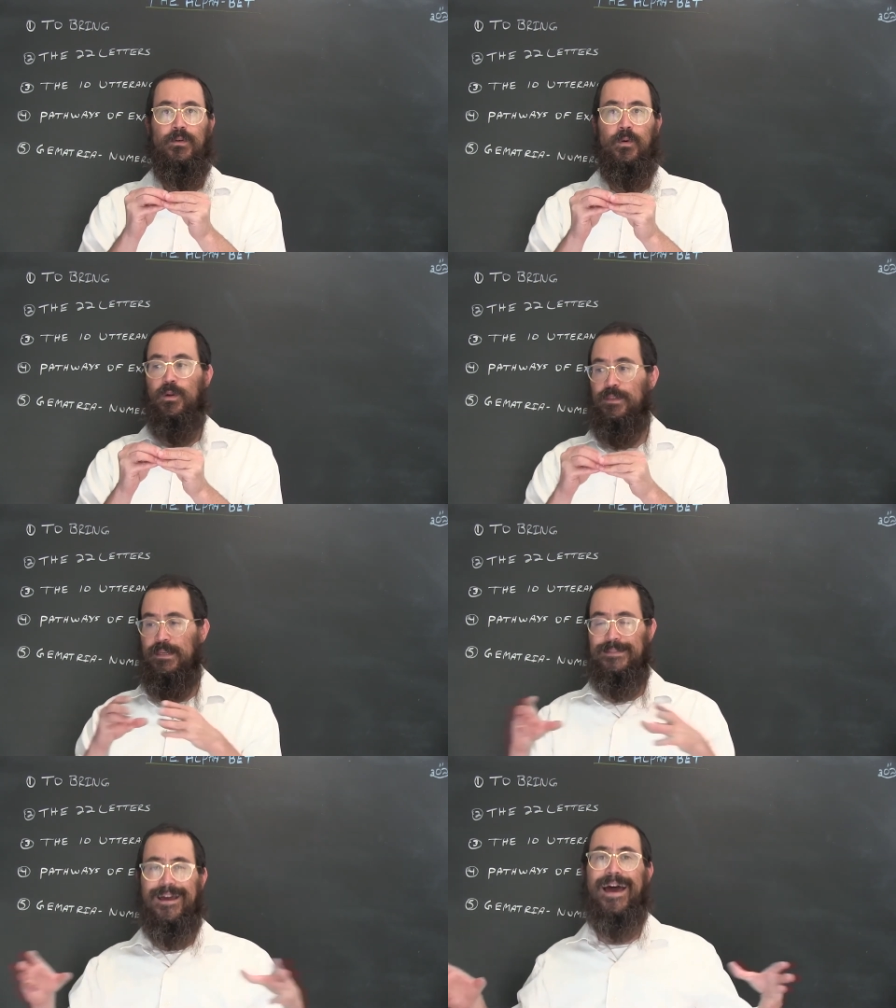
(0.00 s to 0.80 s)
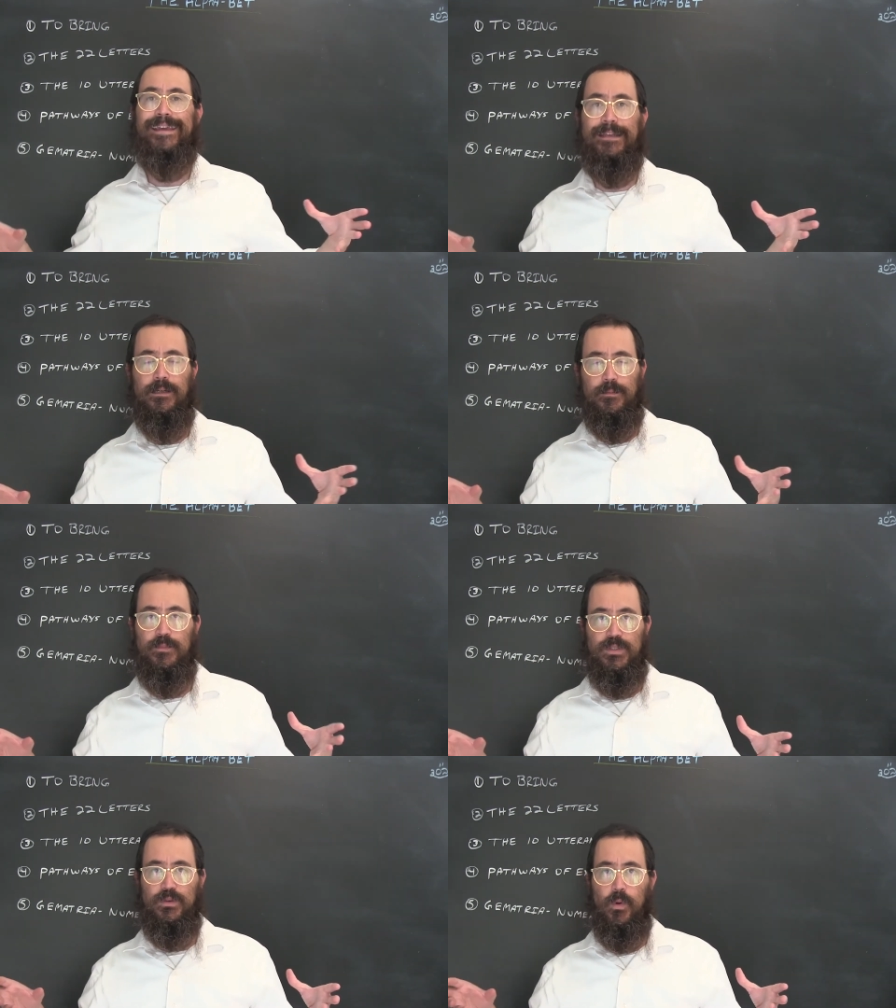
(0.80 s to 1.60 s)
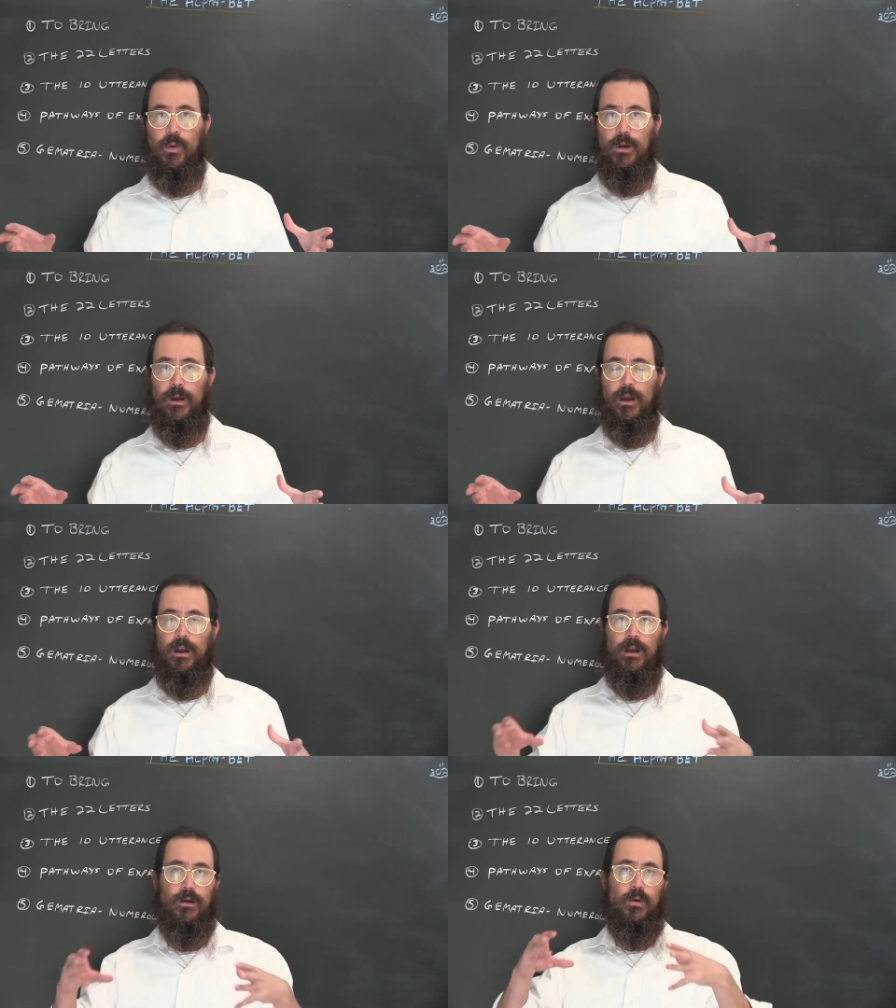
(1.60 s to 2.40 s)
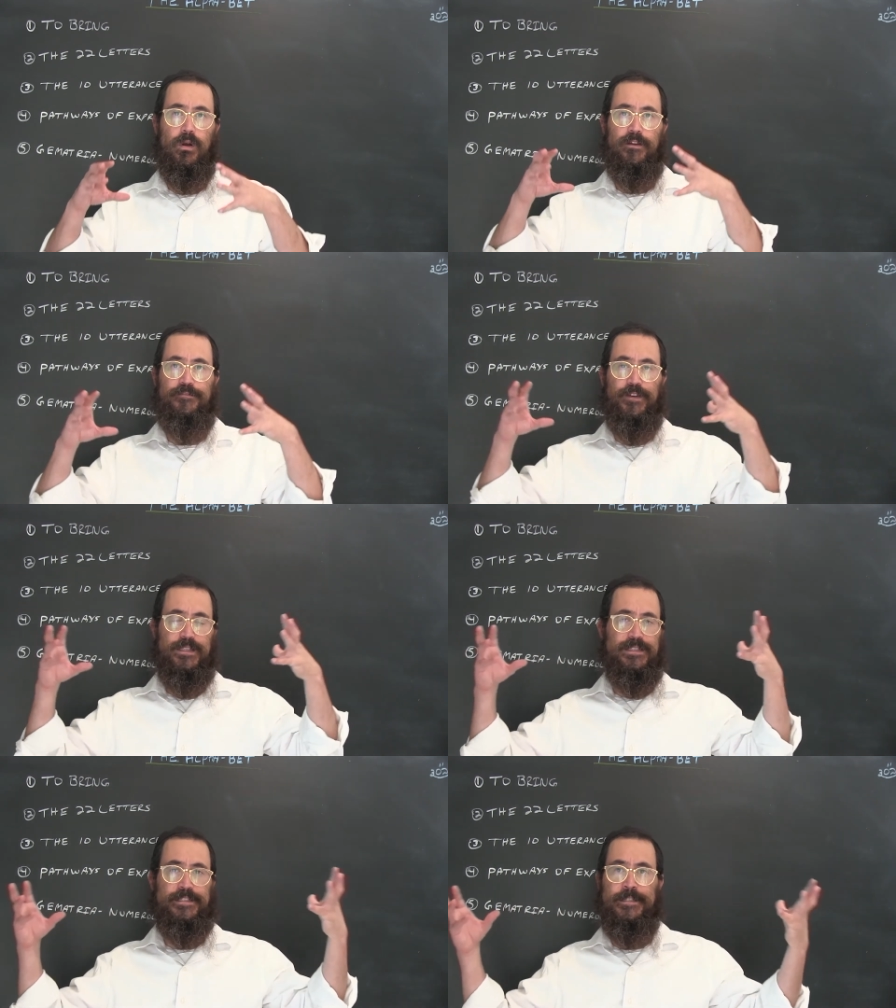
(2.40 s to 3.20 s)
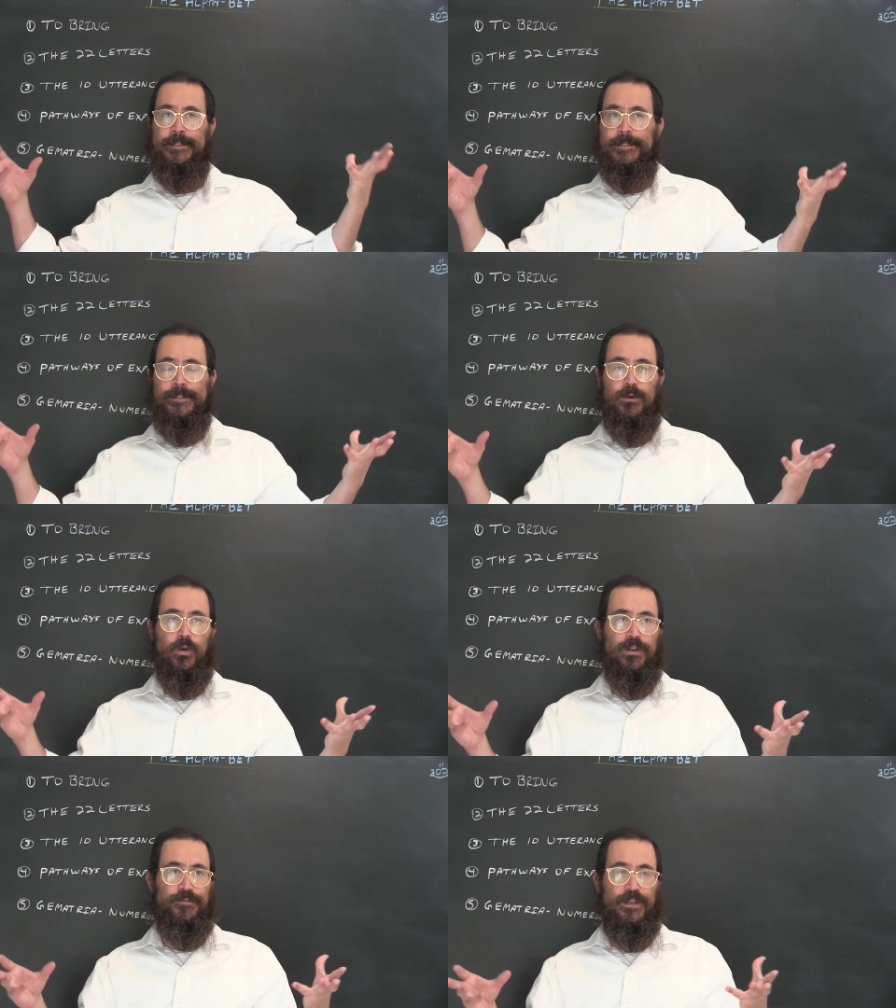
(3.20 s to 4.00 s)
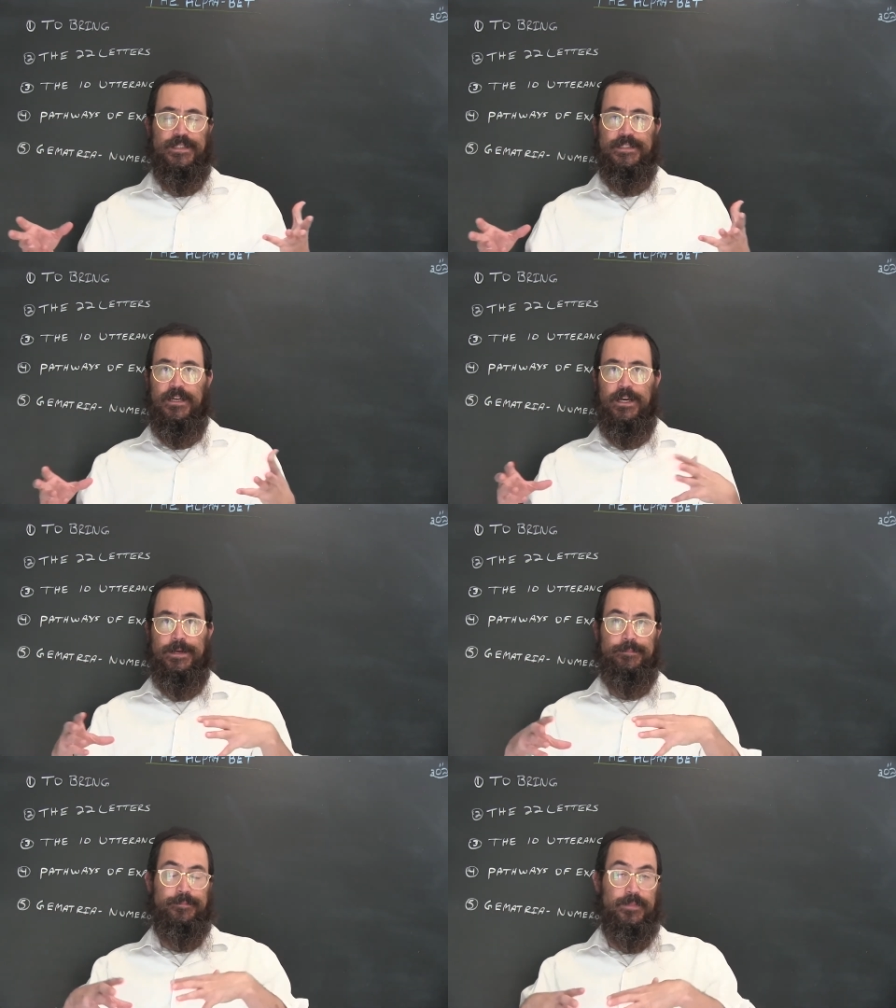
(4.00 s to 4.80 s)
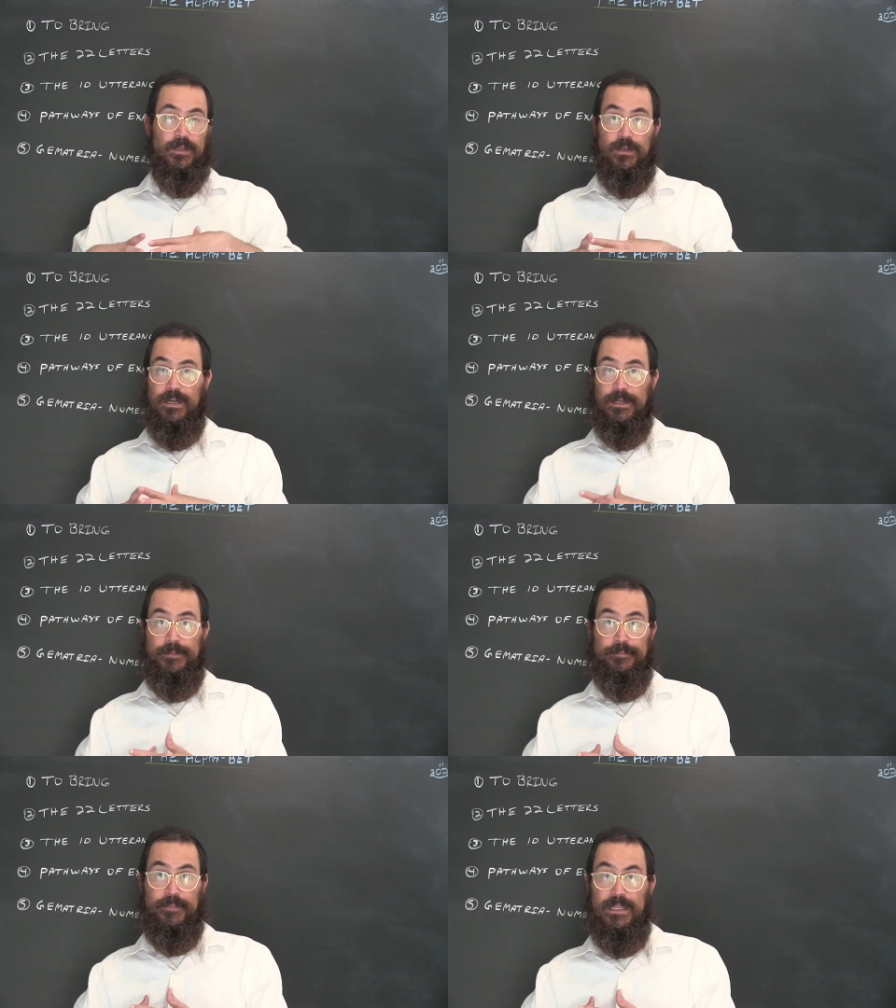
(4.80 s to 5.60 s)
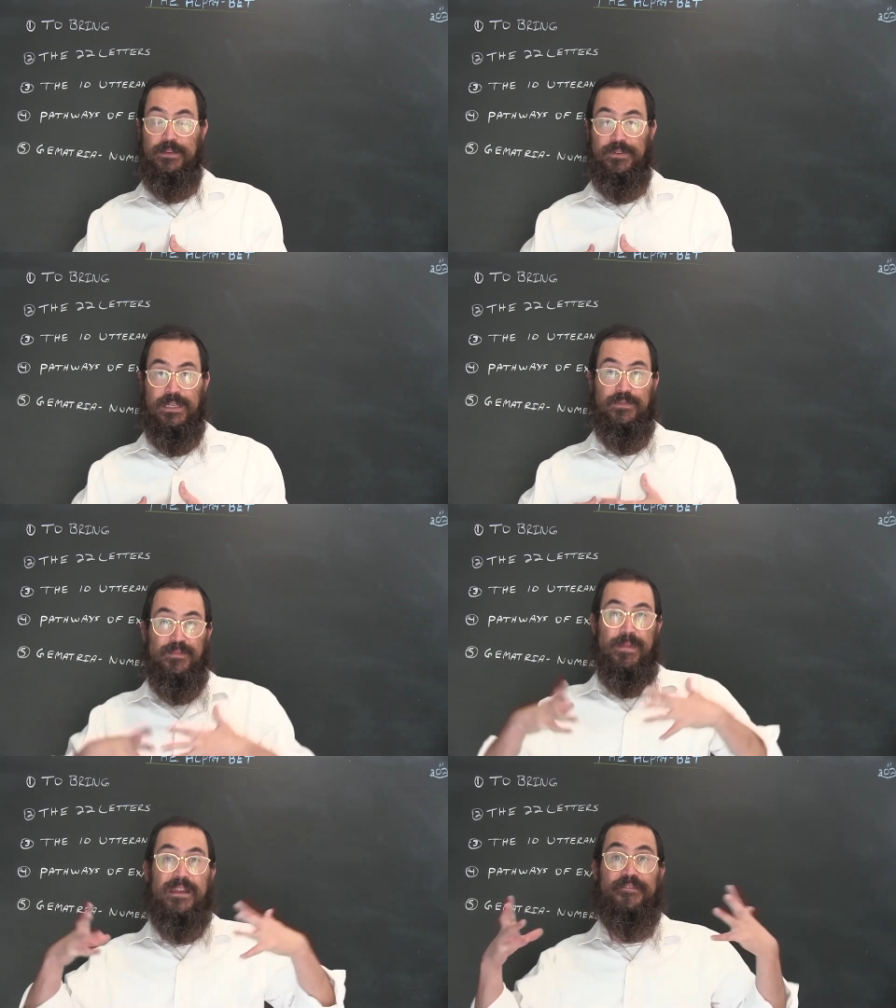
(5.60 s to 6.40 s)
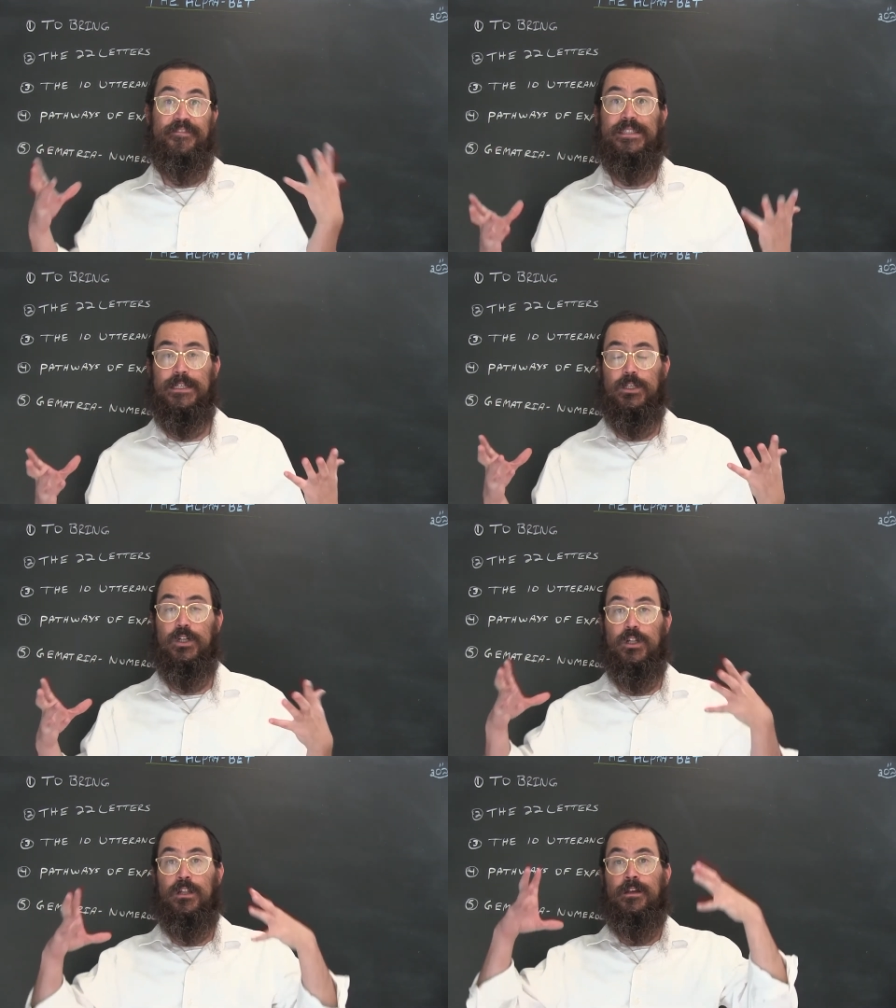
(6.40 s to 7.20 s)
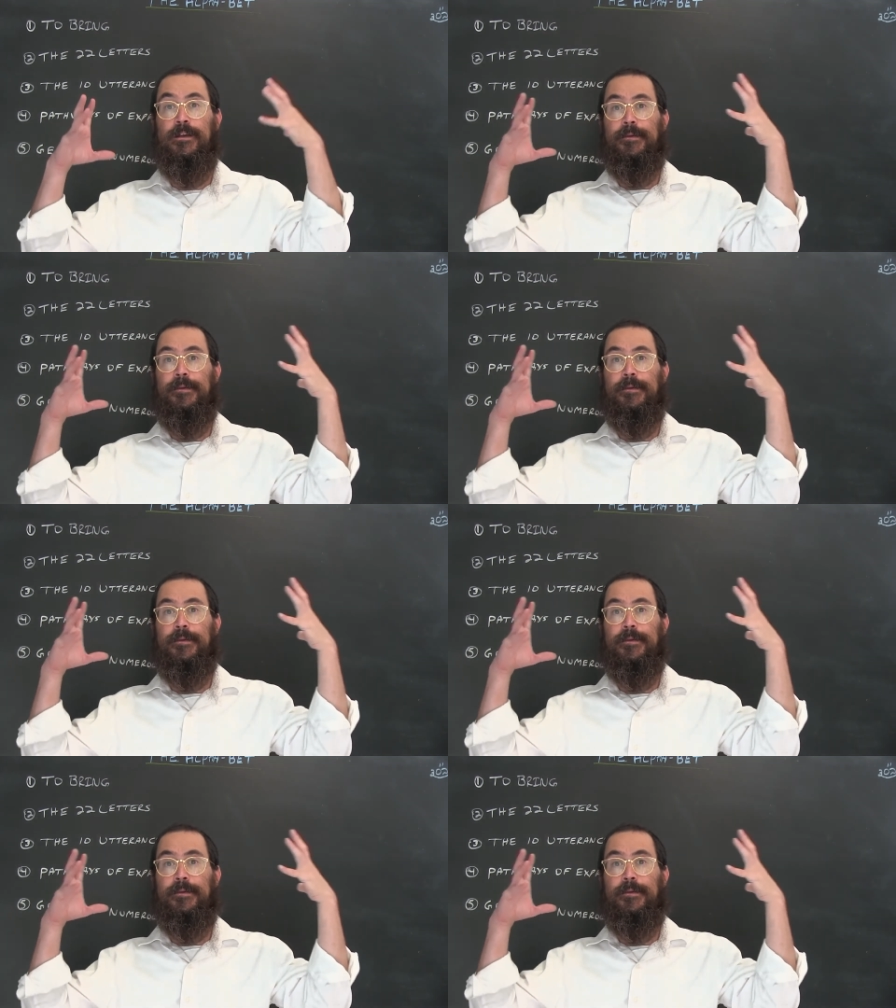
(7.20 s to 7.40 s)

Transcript: or these items or, or if it's or if it's um, um, even, even metaphysical